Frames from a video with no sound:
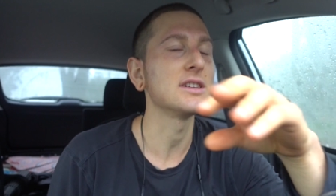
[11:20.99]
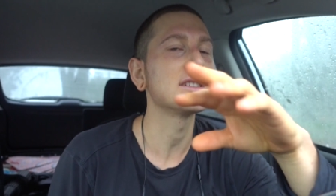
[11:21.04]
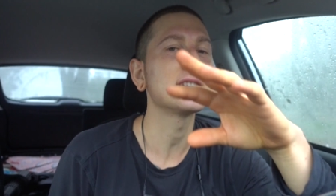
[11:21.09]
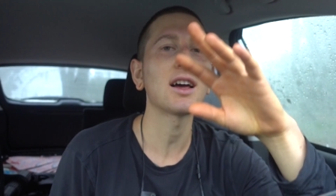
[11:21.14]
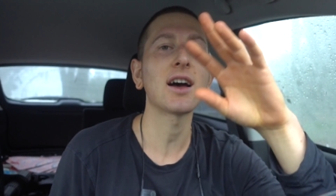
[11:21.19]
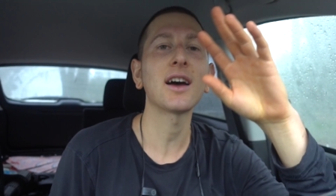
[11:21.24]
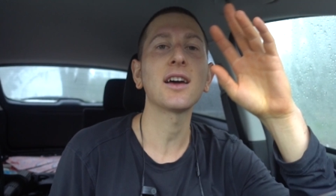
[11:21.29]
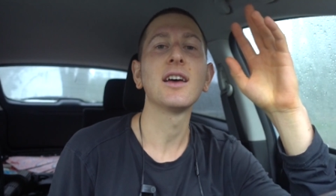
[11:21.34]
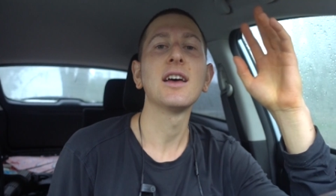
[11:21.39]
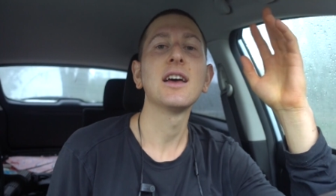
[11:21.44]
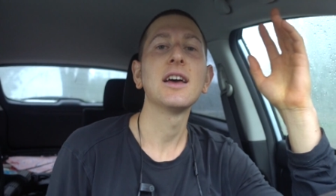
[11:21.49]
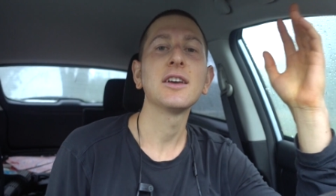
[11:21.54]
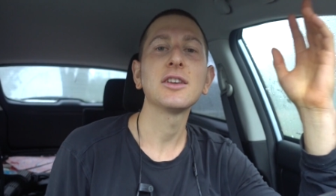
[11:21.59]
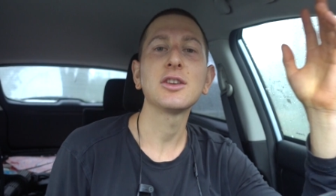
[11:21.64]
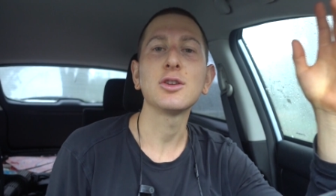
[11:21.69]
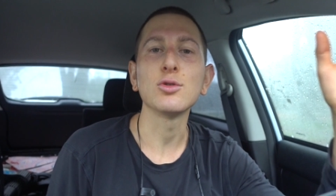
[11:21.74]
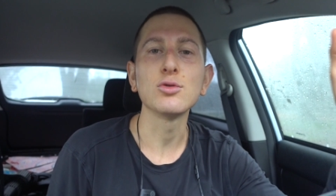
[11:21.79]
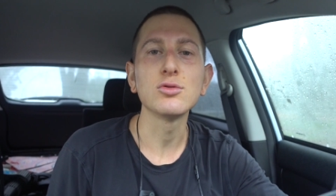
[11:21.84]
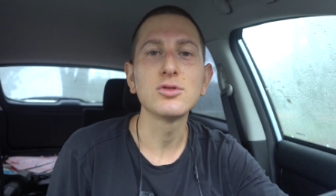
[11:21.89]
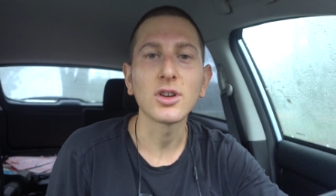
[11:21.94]
He's not
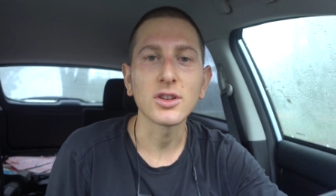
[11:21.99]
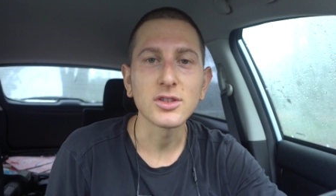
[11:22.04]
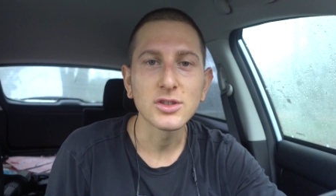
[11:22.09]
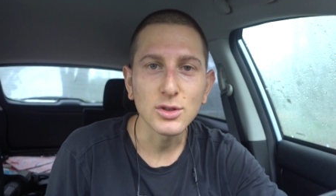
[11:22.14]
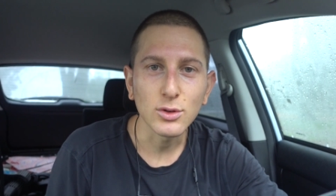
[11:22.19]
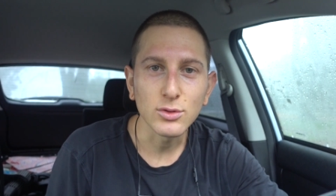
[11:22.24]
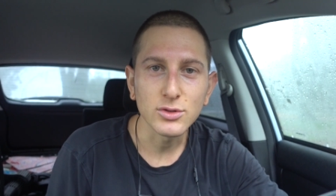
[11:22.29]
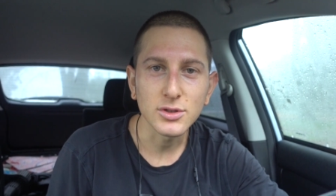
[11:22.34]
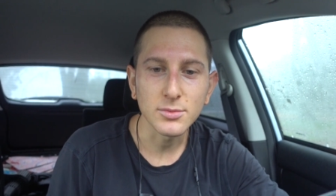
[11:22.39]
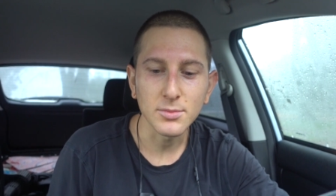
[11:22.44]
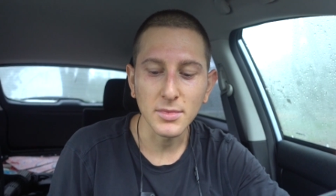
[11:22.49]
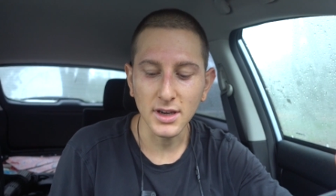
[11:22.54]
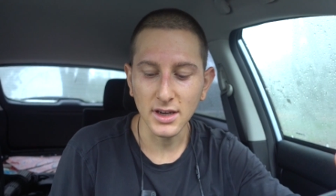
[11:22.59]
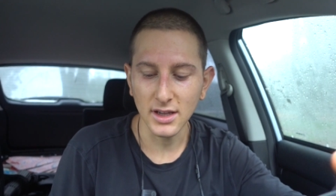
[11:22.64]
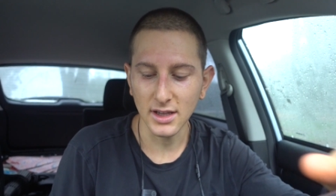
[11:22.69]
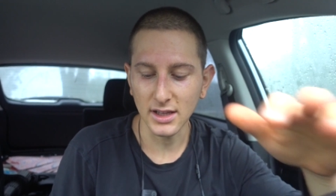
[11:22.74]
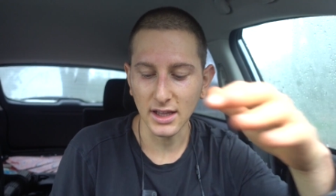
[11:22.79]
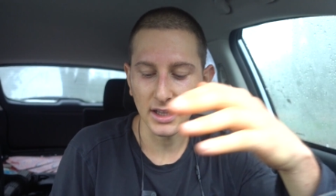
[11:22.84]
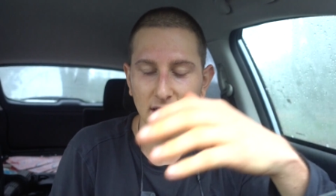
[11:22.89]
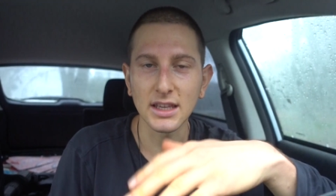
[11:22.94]
huge on social
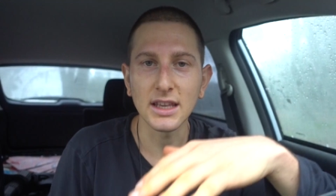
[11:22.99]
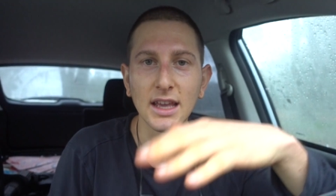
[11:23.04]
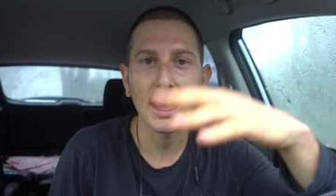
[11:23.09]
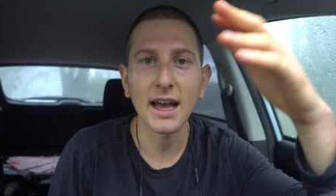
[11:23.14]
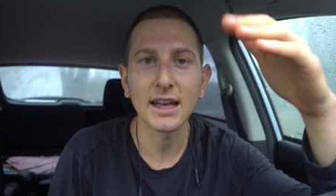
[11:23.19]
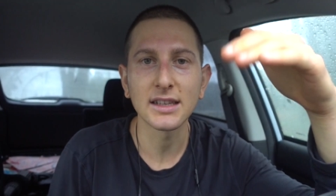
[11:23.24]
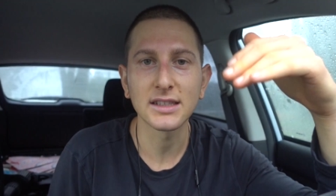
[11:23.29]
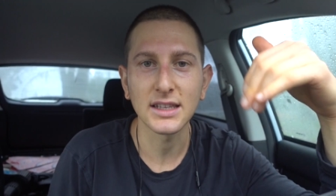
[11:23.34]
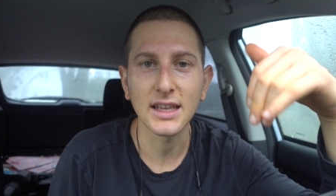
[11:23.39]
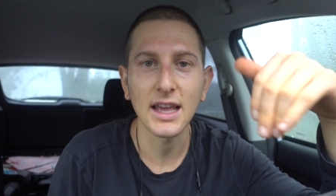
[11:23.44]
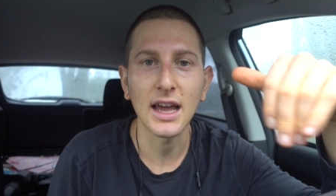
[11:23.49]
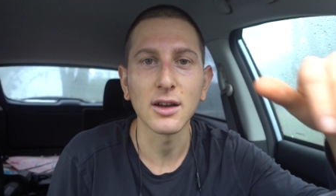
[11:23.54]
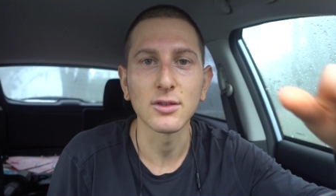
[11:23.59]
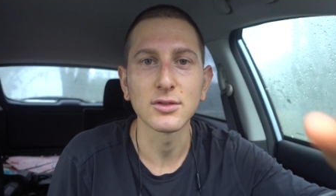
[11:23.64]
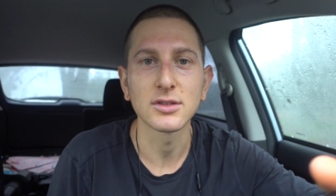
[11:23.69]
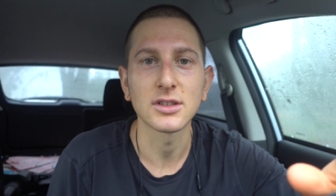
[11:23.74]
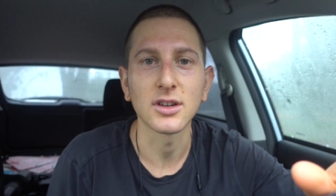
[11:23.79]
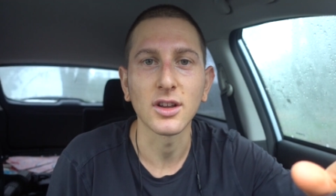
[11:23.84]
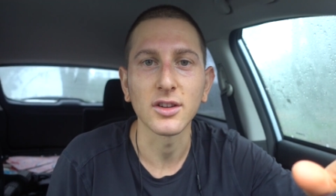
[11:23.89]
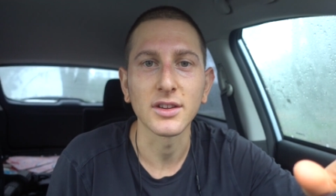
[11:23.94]
media, like, he has
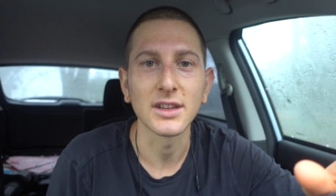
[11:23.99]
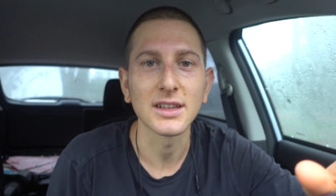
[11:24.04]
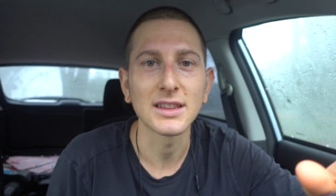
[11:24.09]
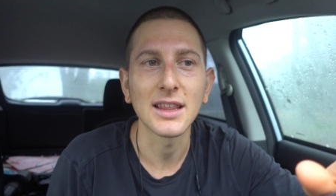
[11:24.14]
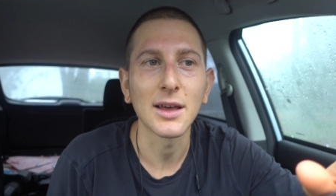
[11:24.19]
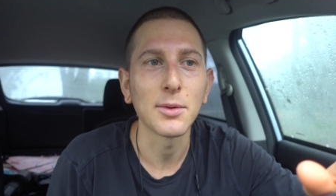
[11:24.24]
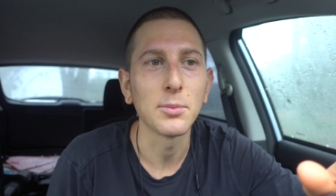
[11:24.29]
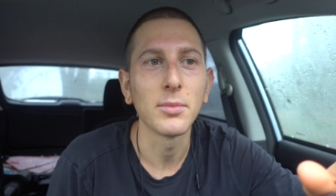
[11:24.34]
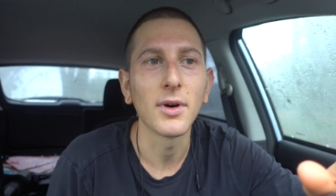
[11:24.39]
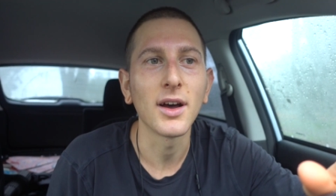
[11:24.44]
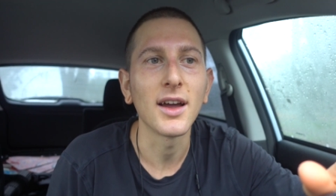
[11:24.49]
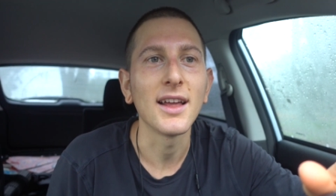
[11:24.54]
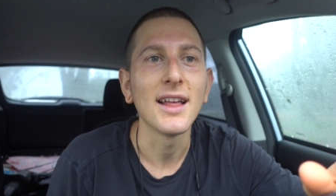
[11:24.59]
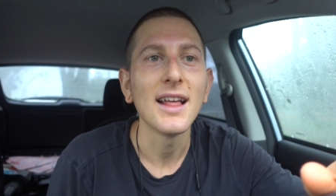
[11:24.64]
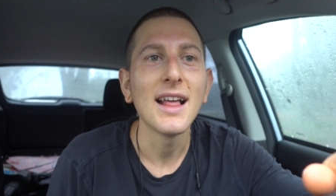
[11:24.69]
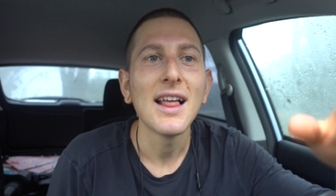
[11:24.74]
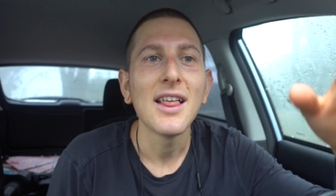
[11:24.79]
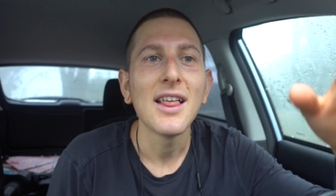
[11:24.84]
accounts and I'll link them, but